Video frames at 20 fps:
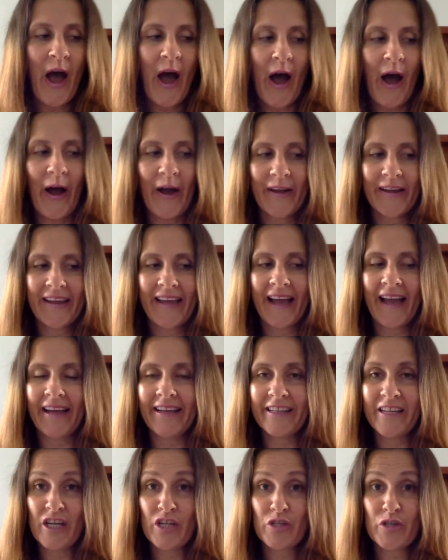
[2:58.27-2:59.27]
Okay,
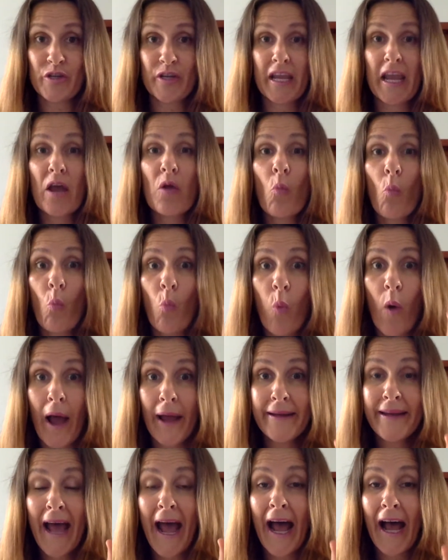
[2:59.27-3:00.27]
to get one
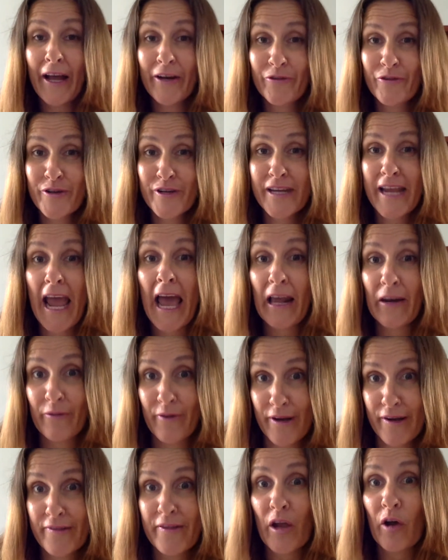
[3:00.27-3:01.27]
hundred
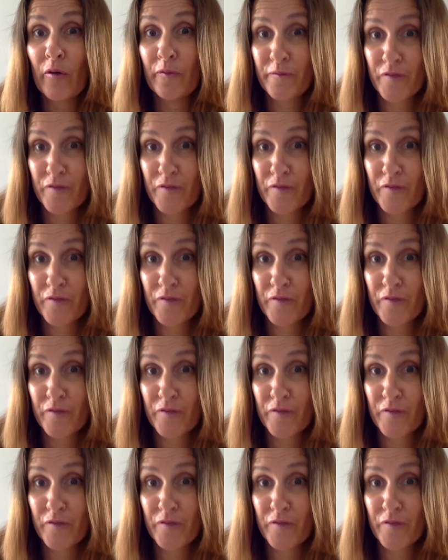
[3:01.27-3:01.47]
calories of